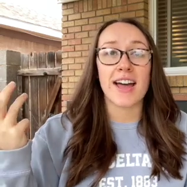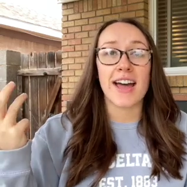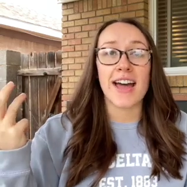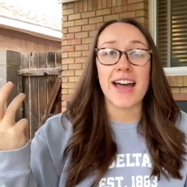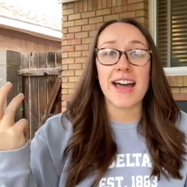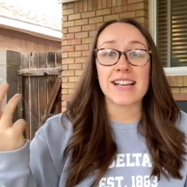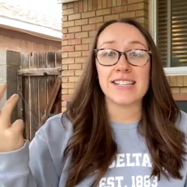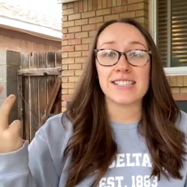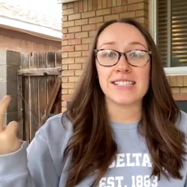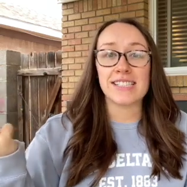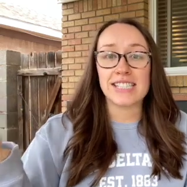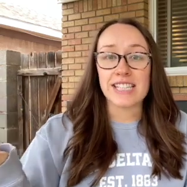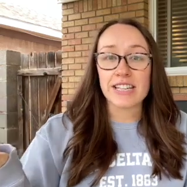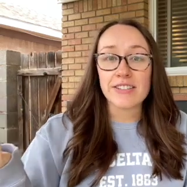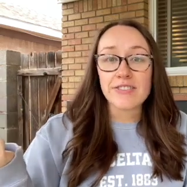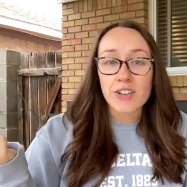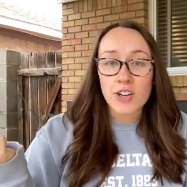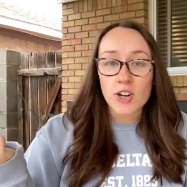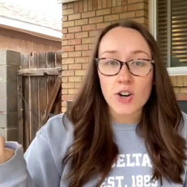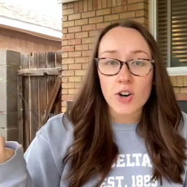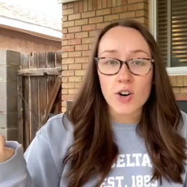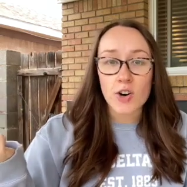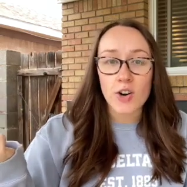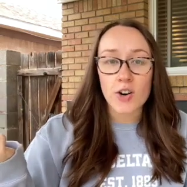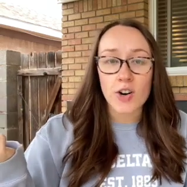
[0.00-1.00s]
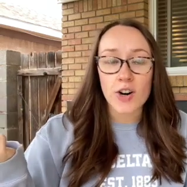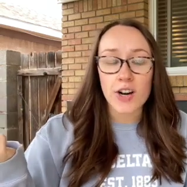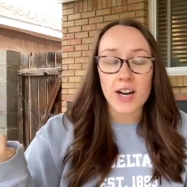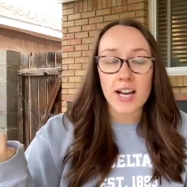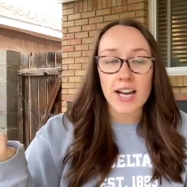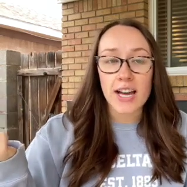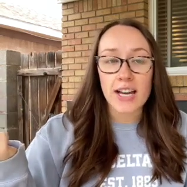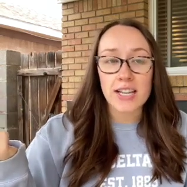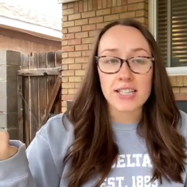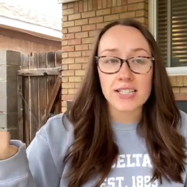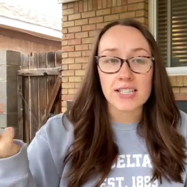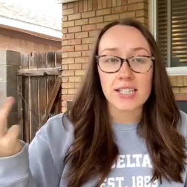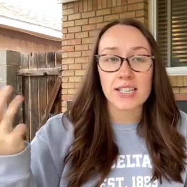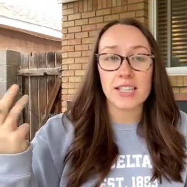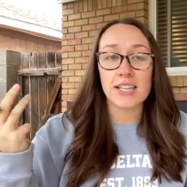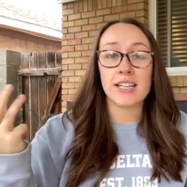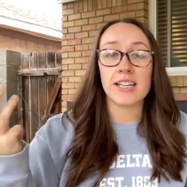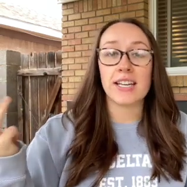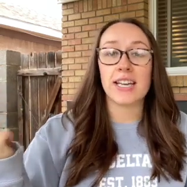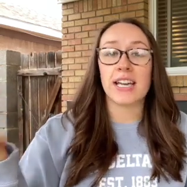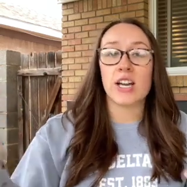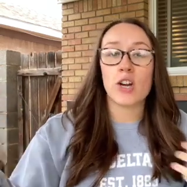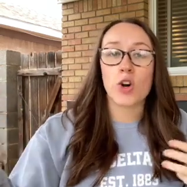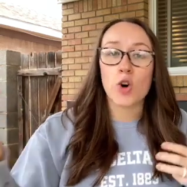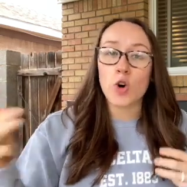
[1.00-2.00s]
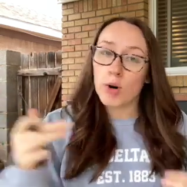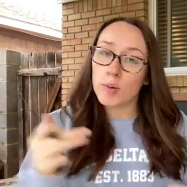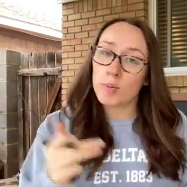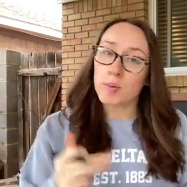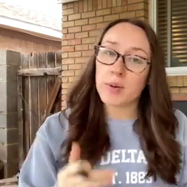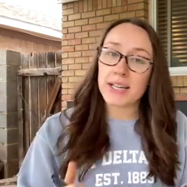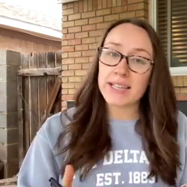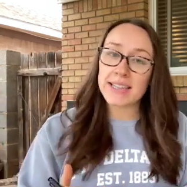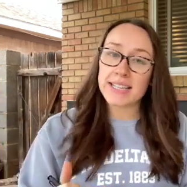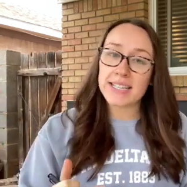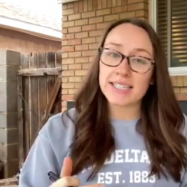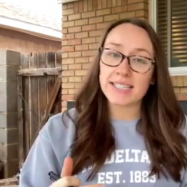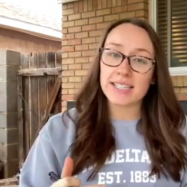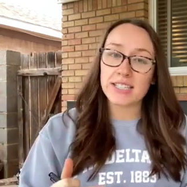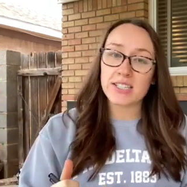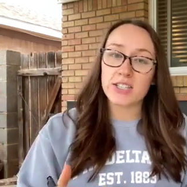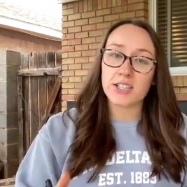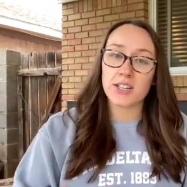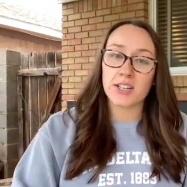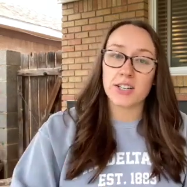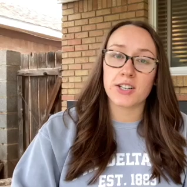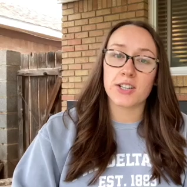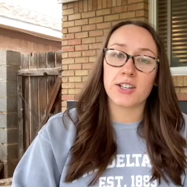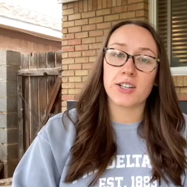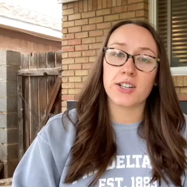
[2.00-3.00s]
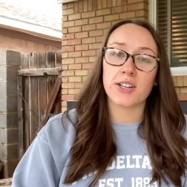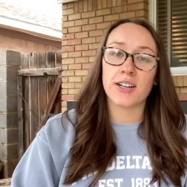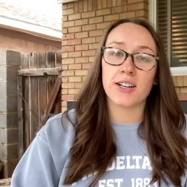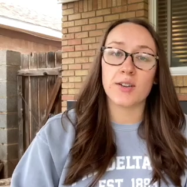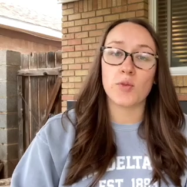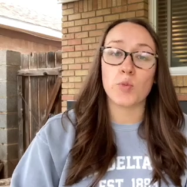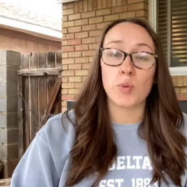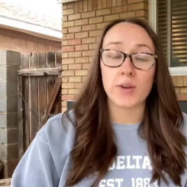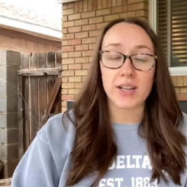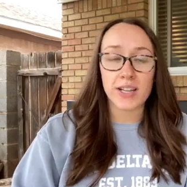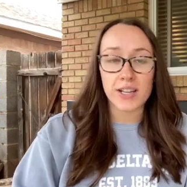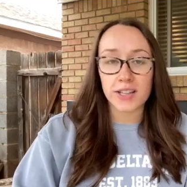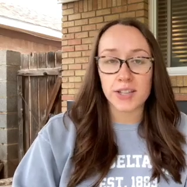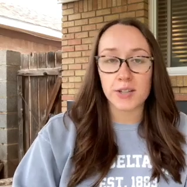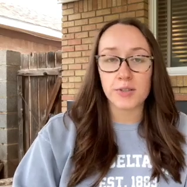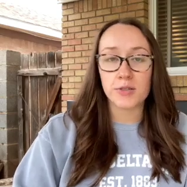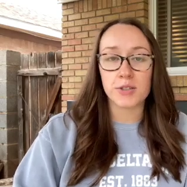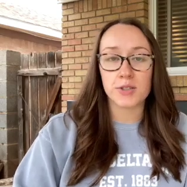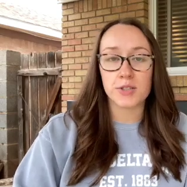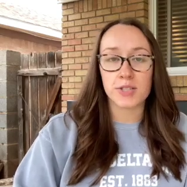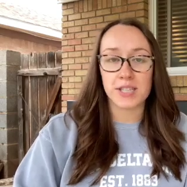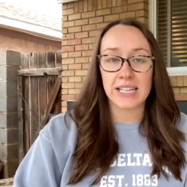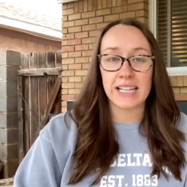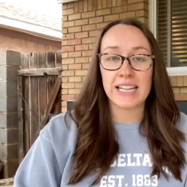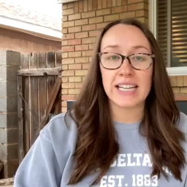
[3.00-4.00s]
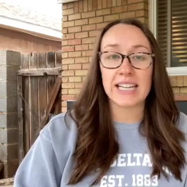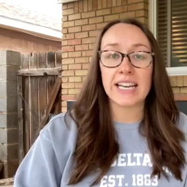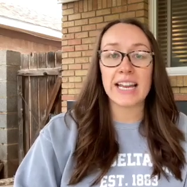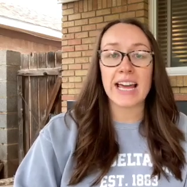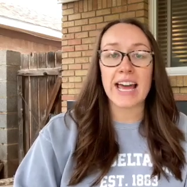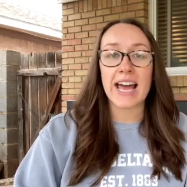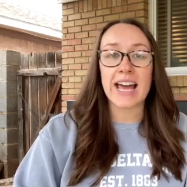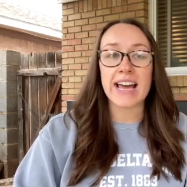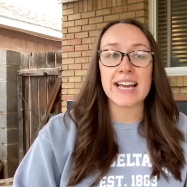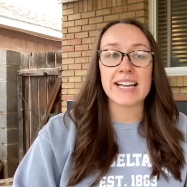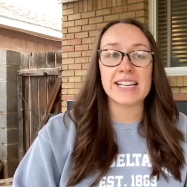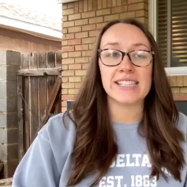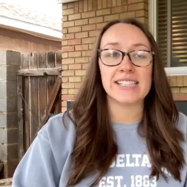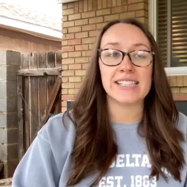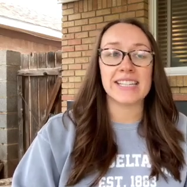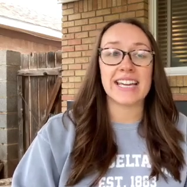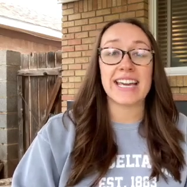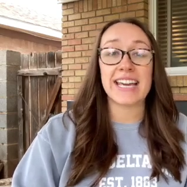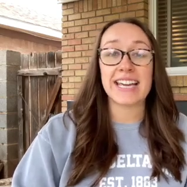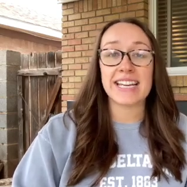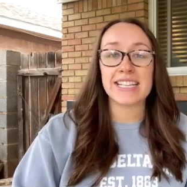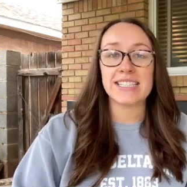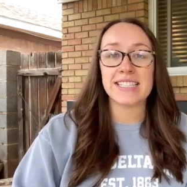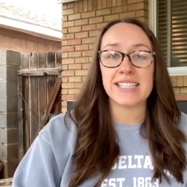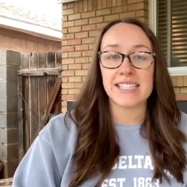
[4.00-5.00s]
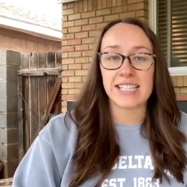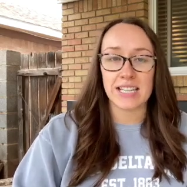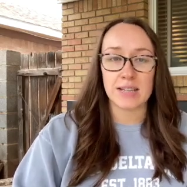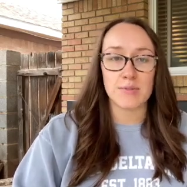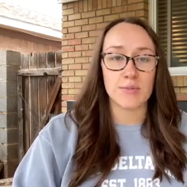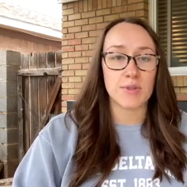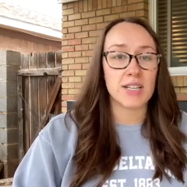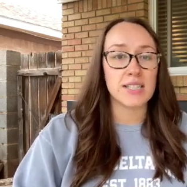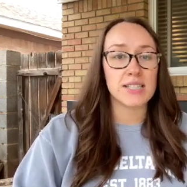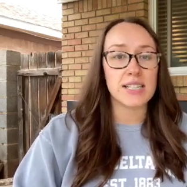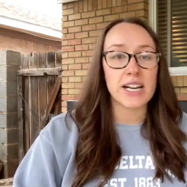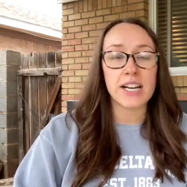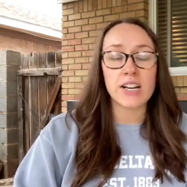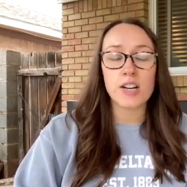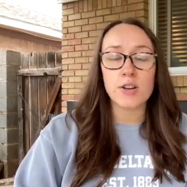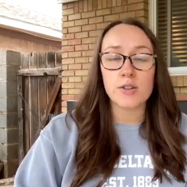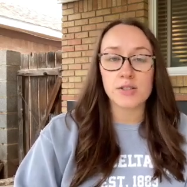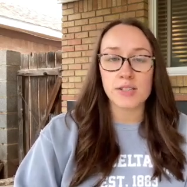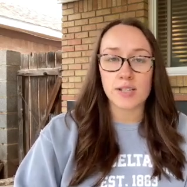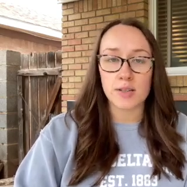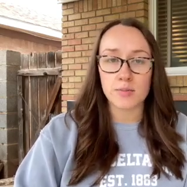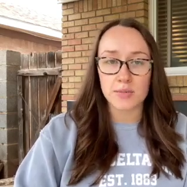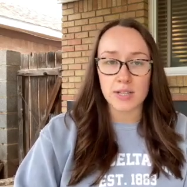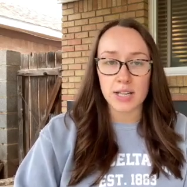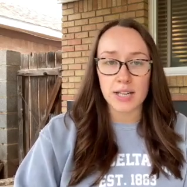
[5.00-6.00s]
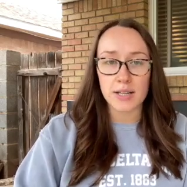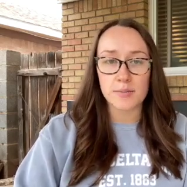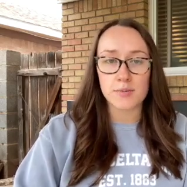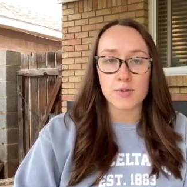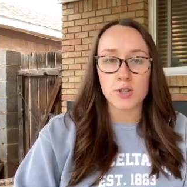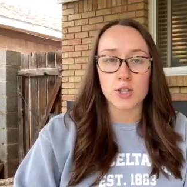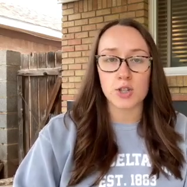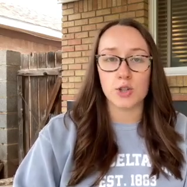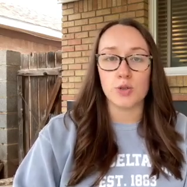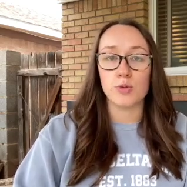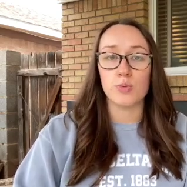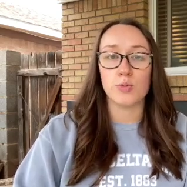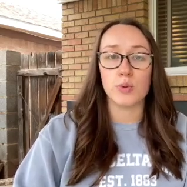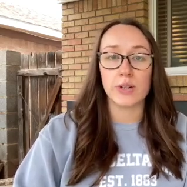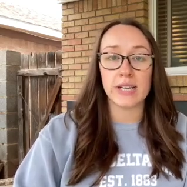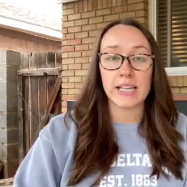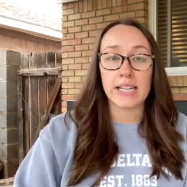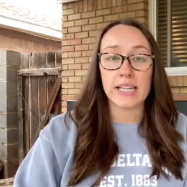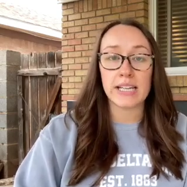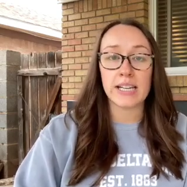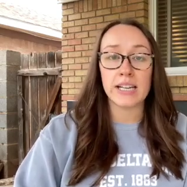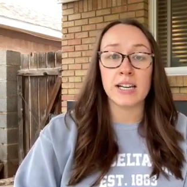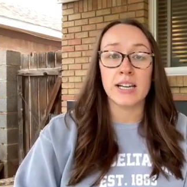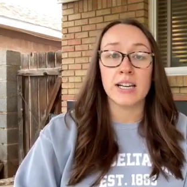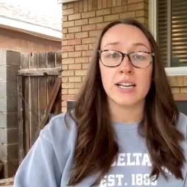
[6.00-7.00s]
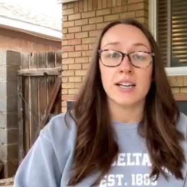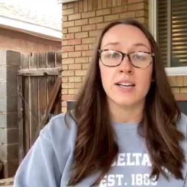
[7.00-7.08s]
as difficult to incorporate this into your weekly routine as it can seem, because I know sometimes you read